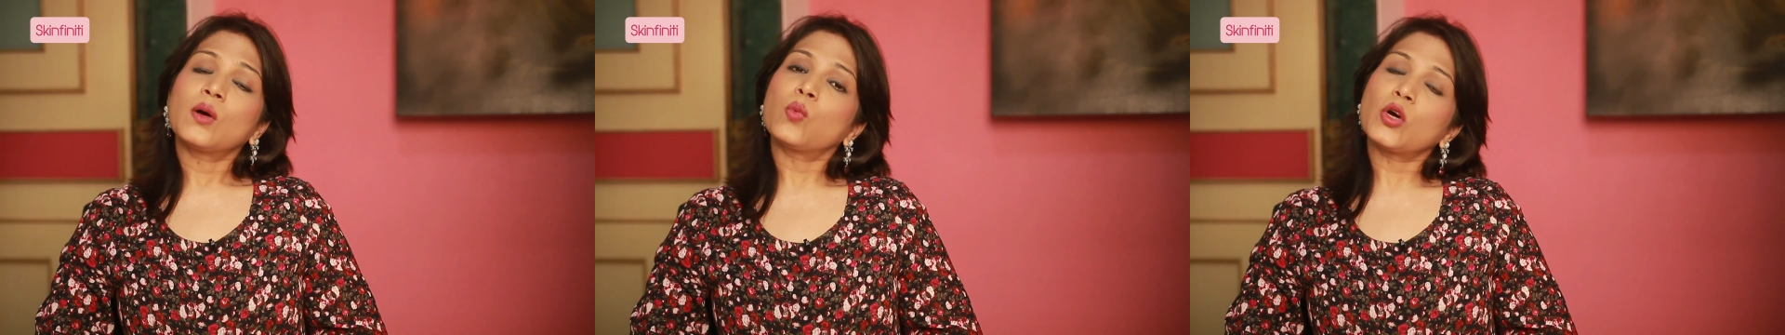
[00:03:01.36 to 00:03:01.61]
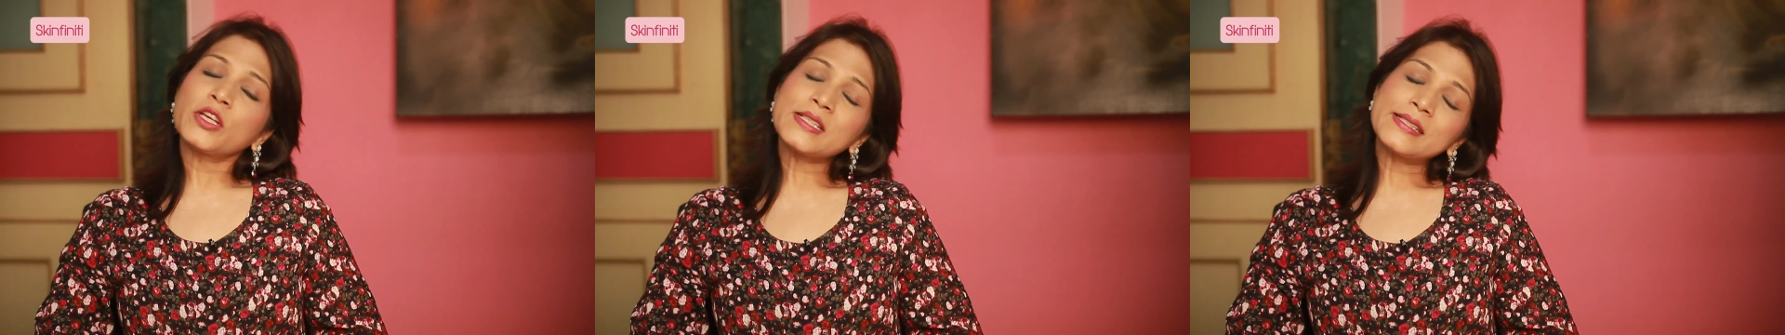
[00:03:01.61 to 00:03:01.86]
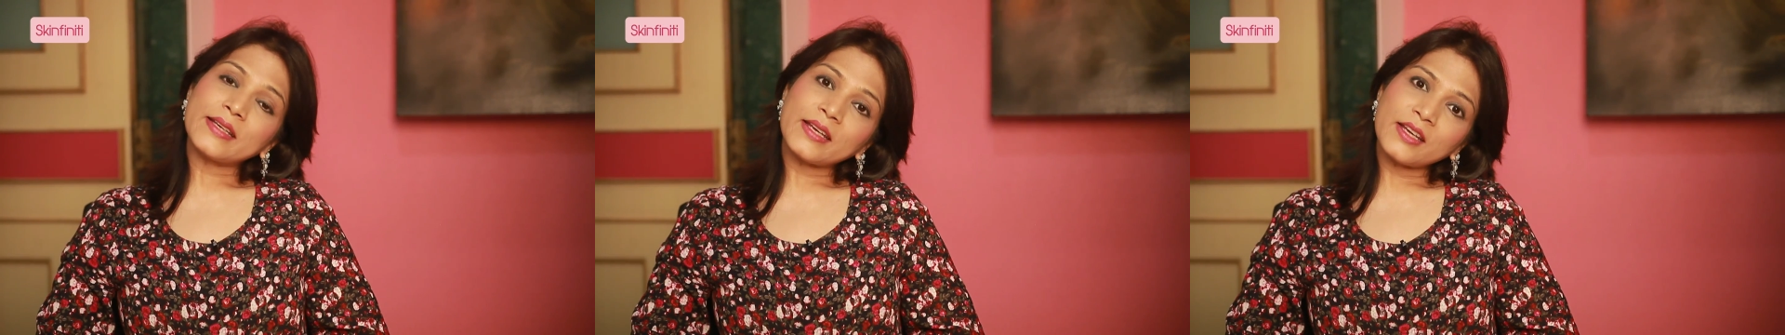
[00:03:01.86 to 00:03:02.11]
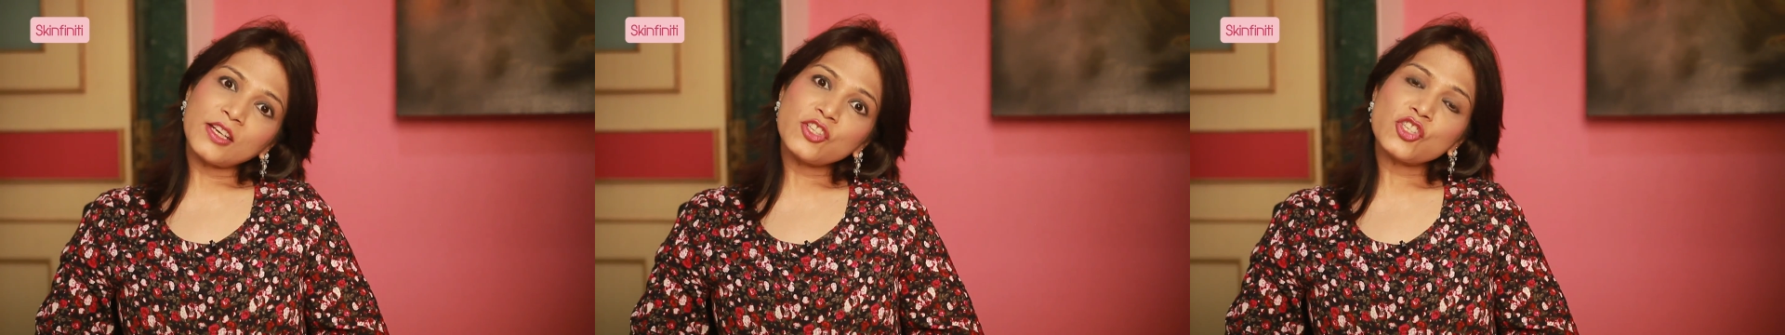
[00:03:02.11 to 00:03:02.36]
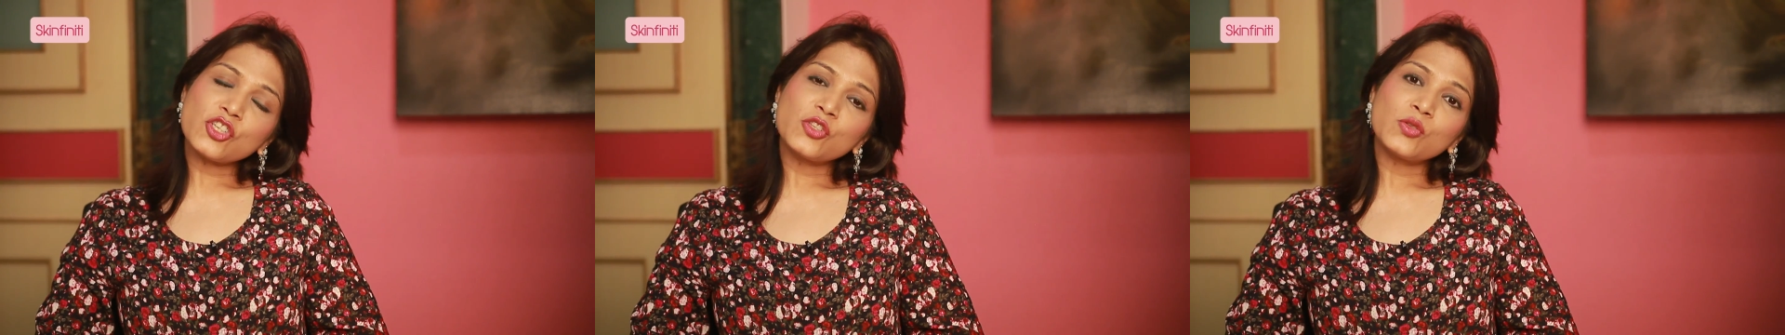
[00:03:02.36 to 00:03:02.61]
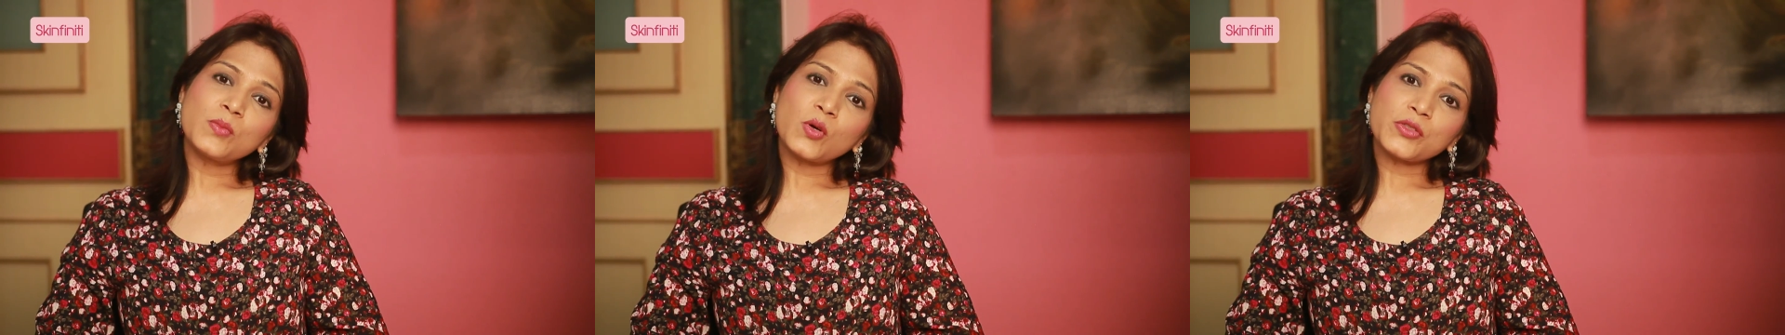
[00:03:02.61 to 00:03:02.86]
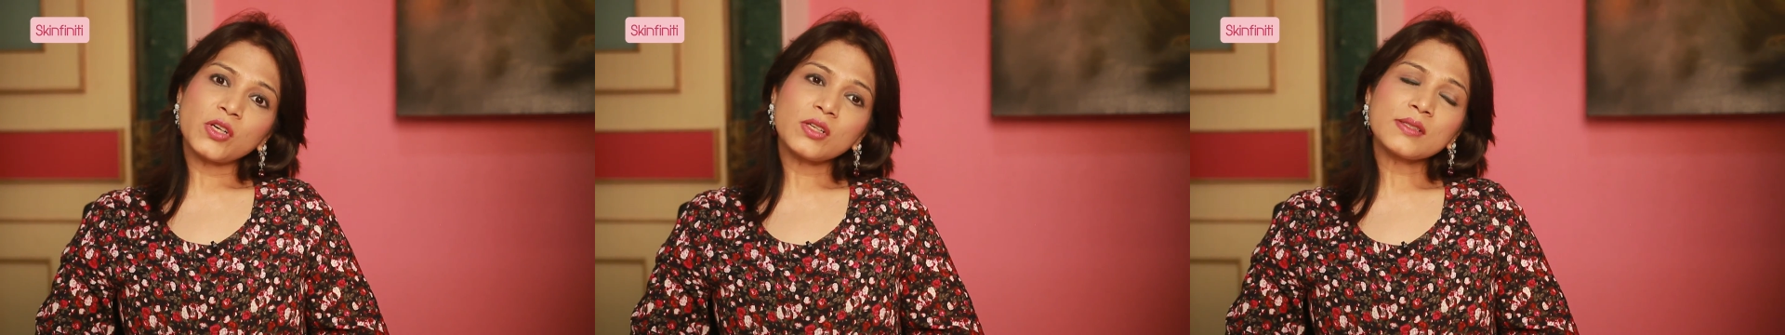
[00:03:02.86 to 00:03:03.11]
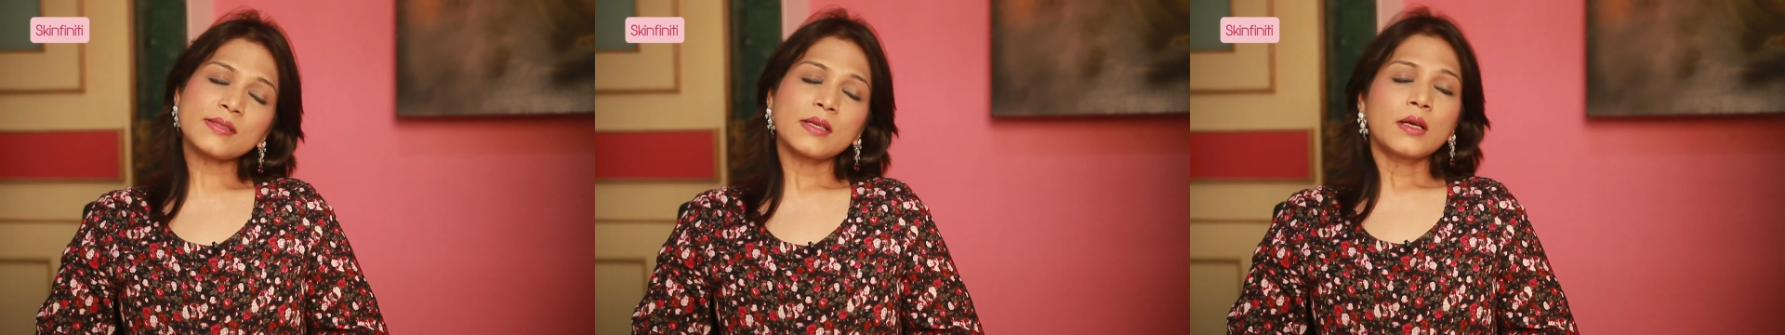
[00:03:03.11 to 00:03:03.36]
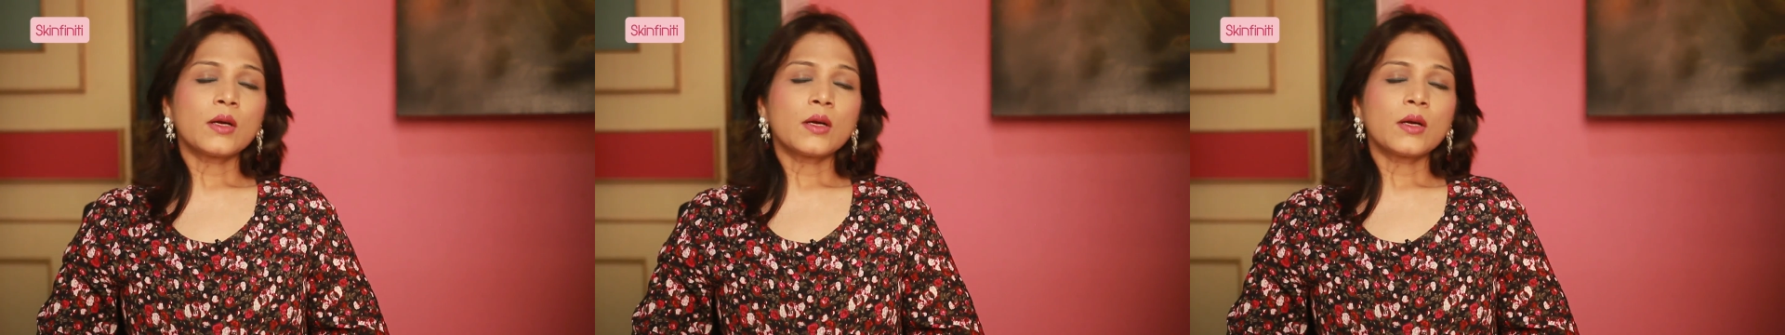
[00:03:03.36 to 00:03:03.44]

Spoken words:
What is the age to do Botox?